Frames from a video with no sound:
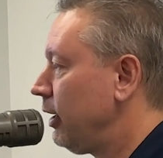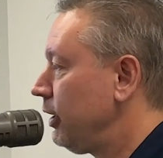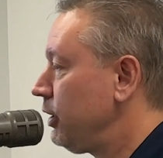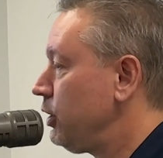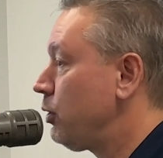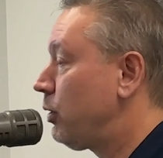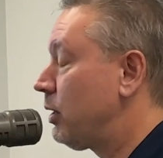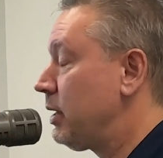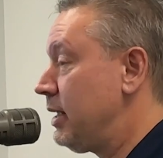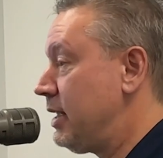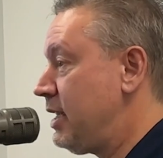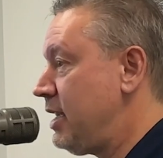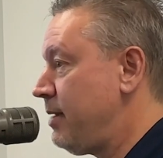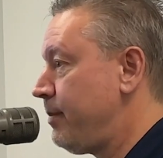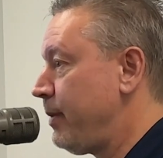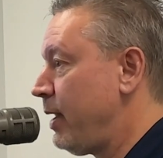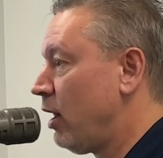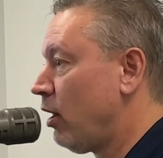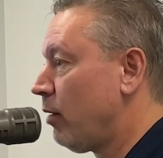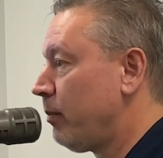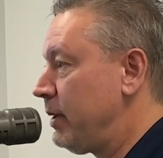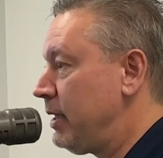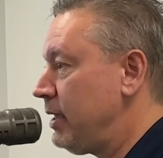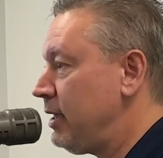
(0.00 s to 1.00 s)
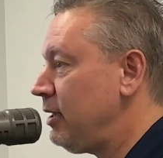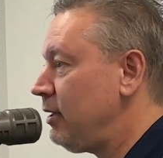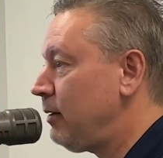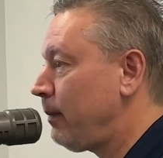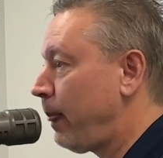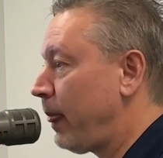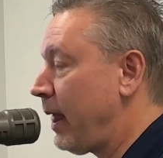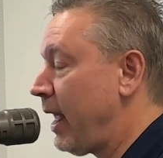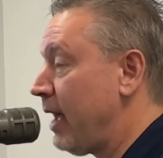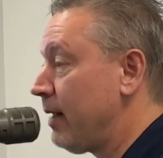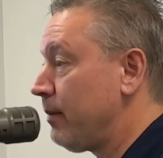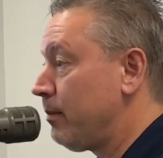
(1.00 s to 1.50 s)
You can email me
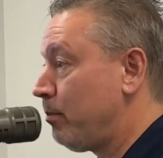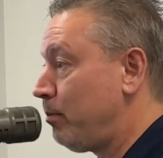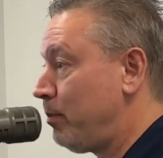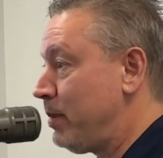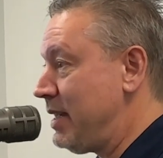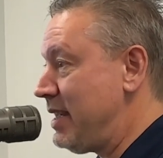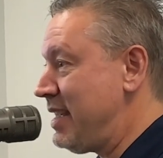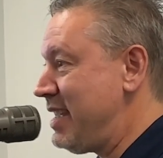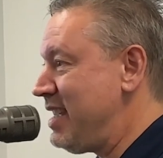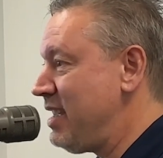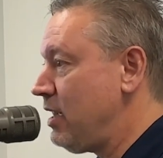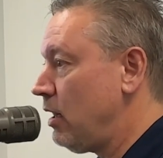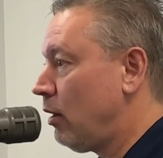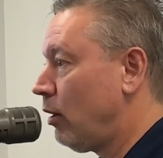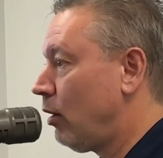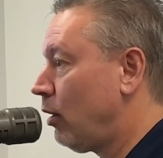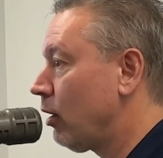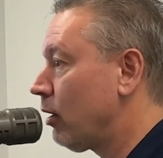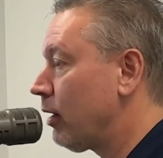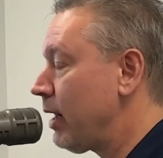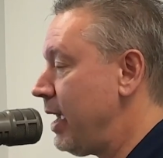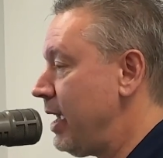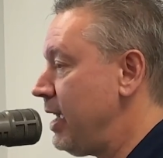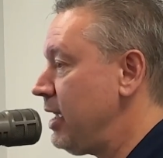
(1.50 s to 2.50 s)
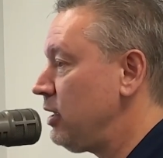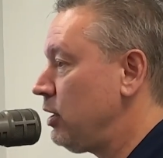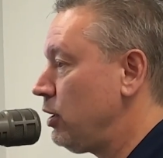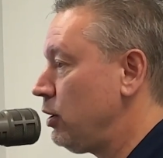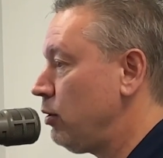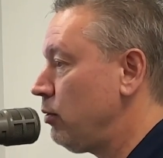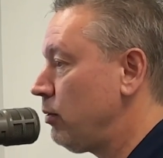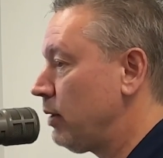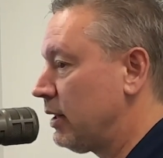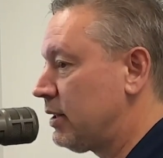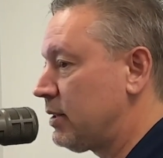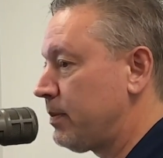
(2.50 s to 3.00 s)
at
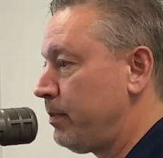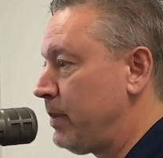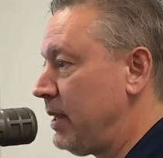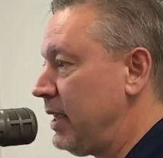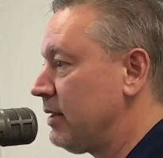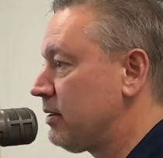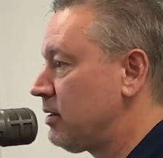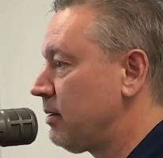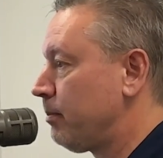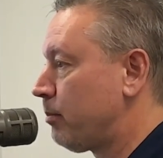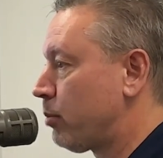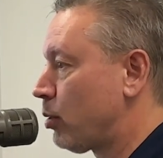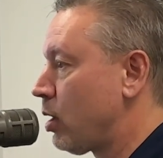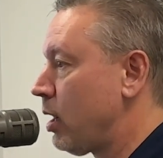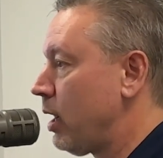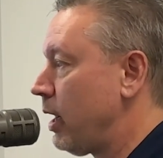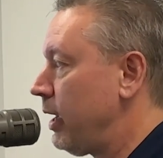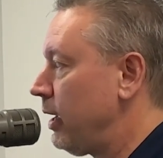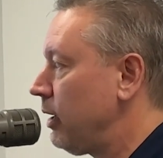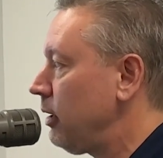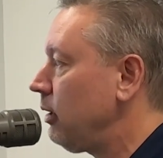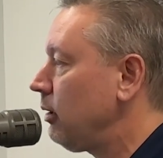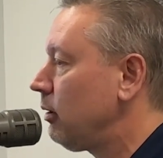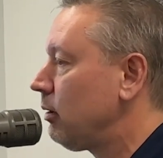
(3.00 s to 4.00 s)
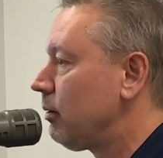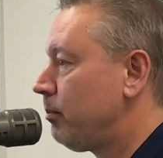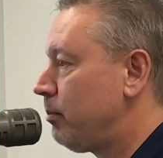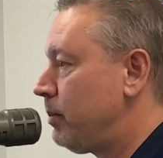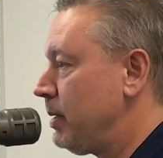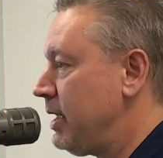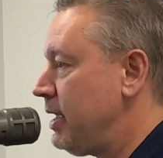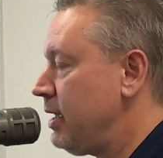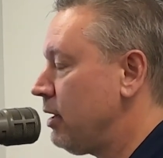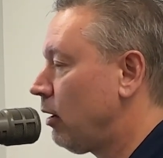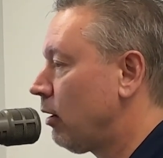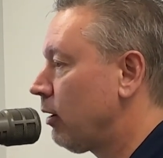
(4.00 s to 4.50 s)
BRAU, that's B as in Brian,
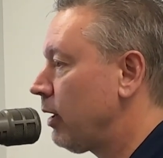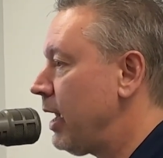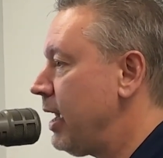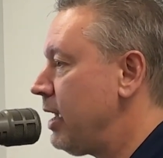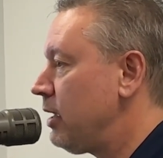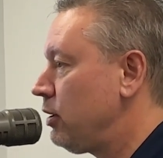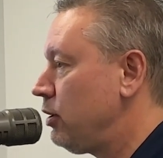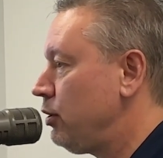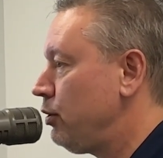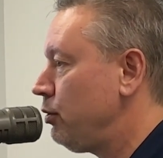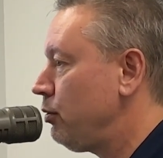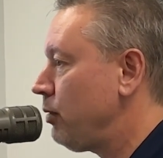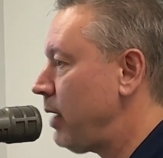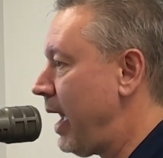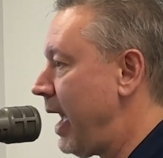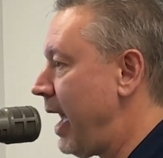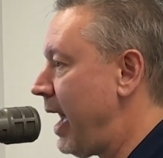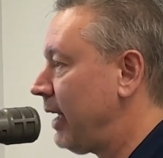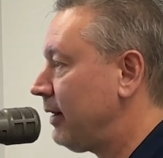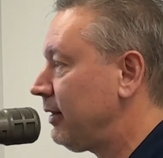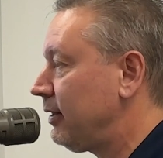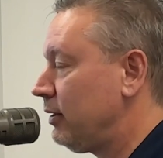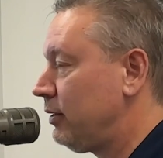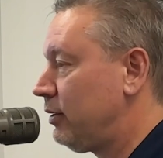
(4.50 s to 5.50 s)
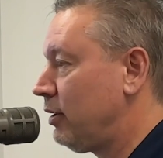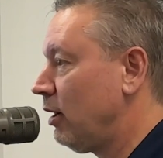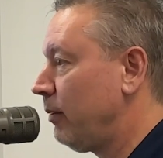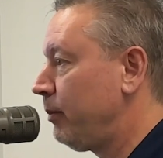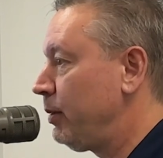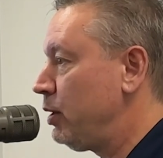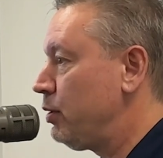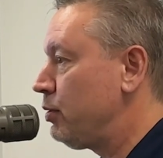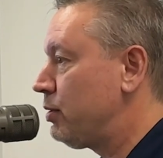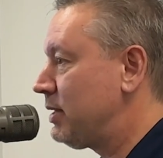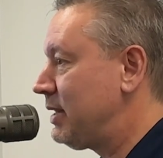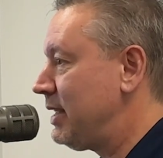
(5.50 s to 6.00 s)
BRAU at
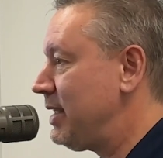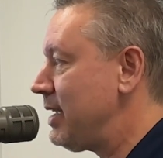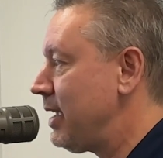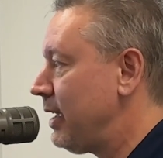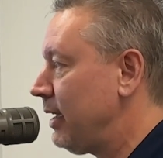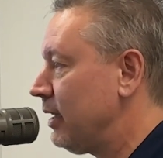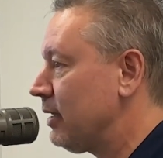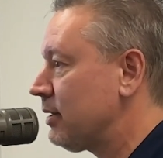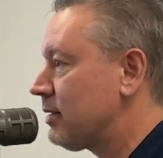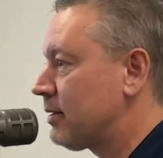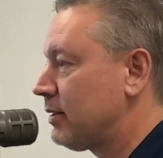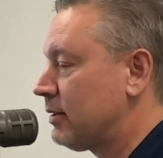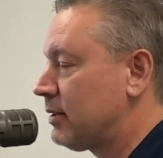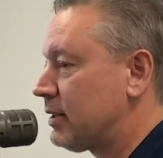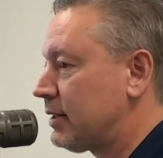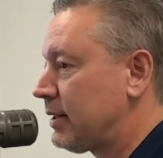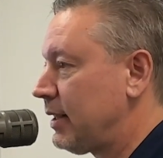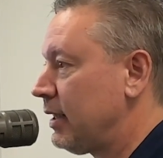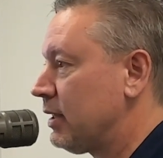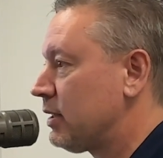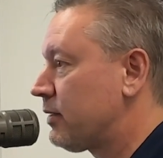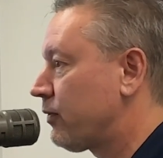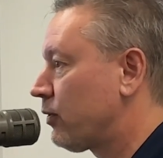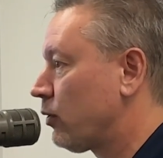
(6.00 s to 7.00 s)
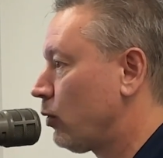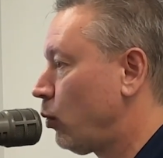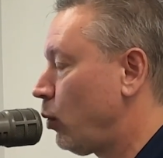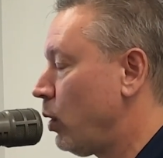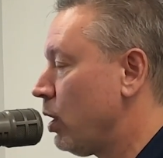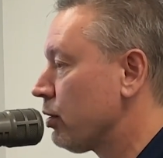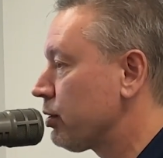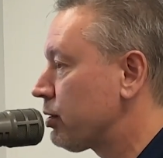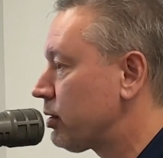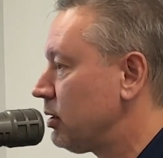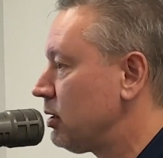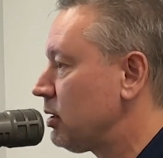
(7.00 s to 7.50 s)
WCS, that stands for
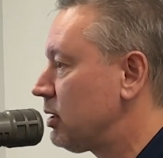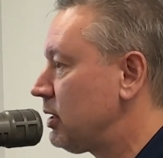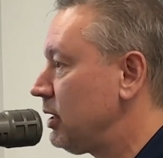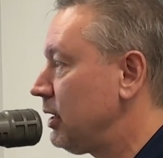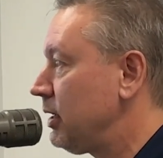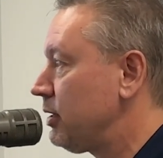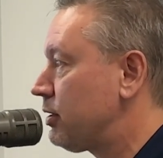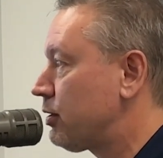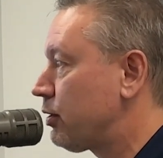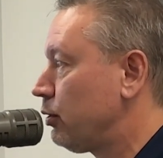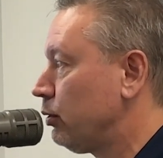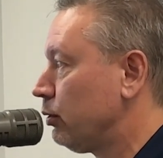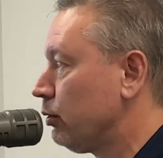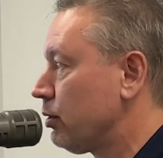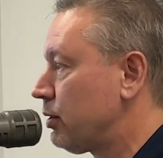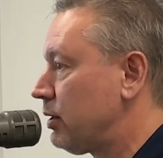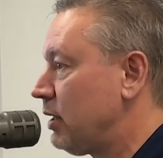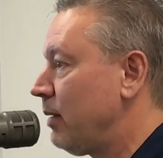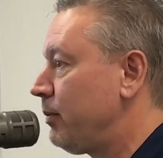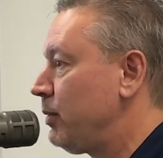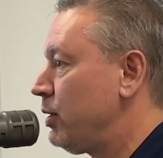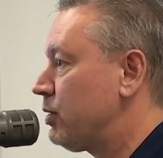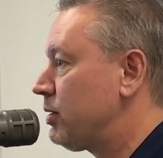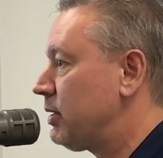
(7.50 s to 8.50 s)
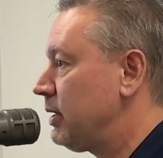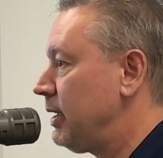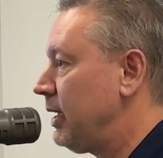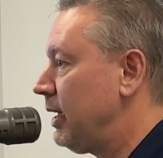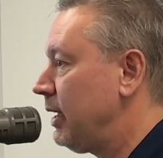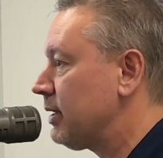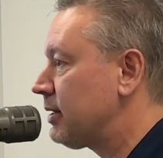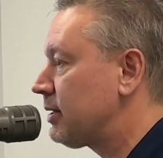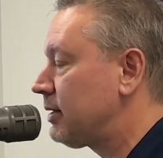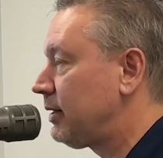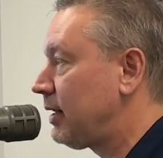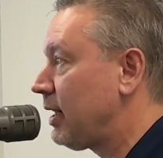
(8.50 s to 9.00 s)
Wellston City Schools,
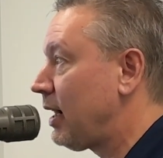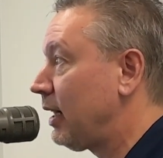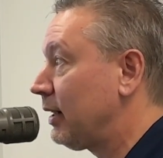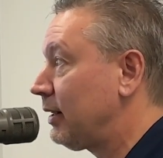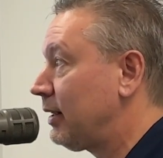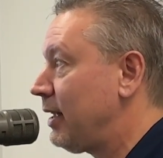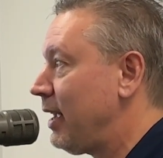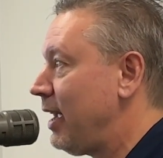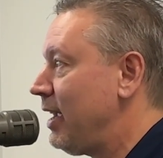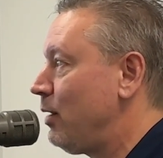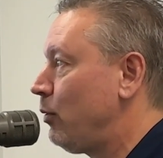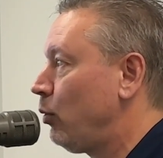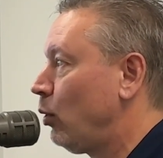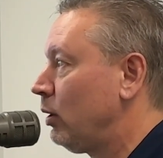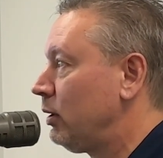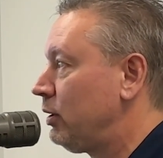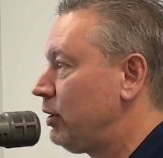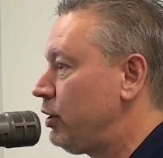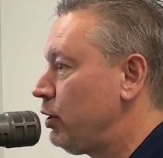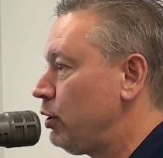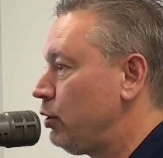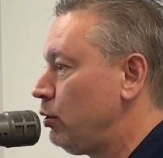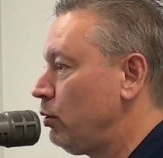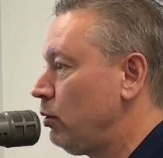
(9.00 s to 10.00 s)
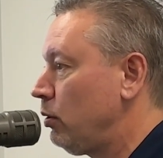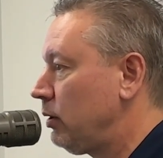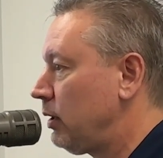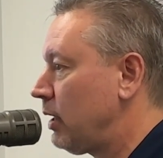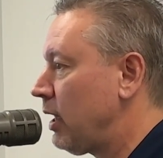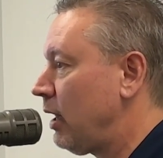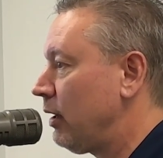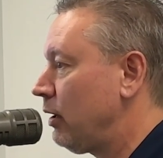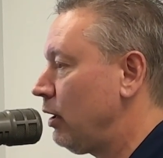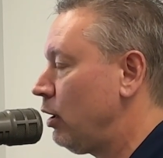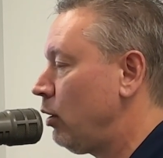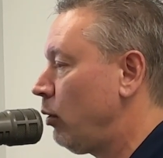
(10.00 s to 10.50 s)

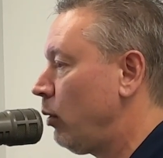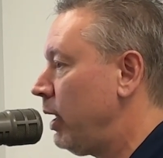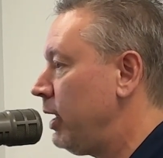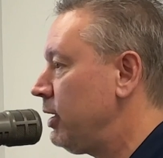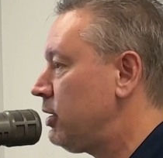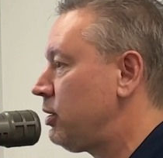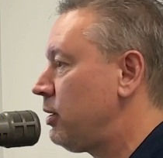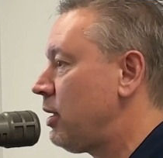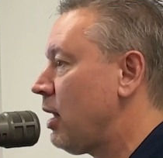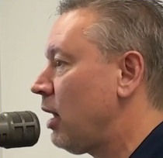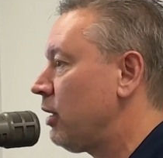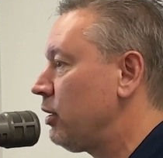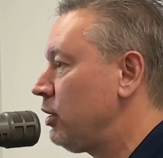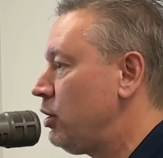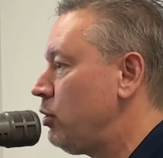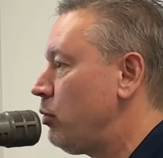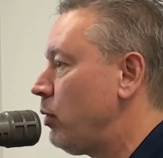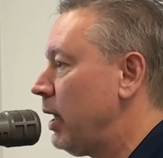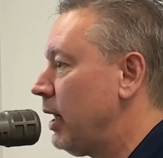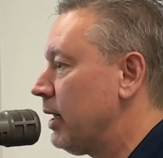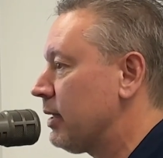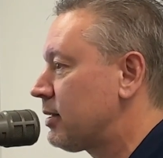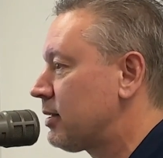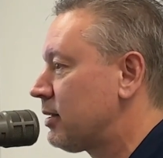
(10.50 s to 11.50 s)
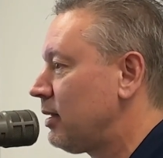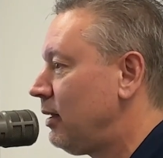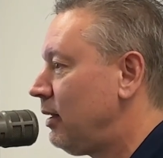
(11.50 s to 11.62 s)
WCS.K12.OH.US.